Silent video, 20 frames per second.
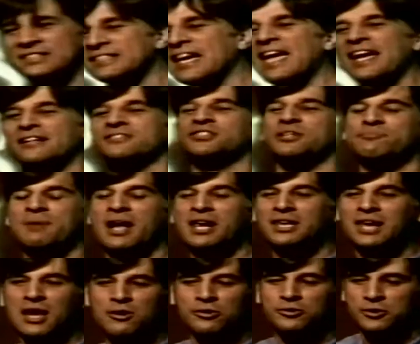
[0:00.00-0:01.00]
down to my
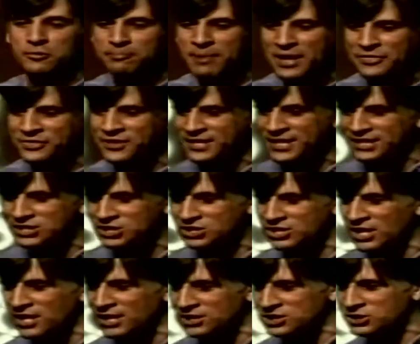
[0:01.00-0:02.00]
local Methodist
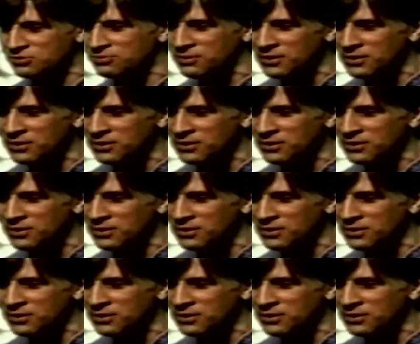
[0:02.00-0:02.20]
church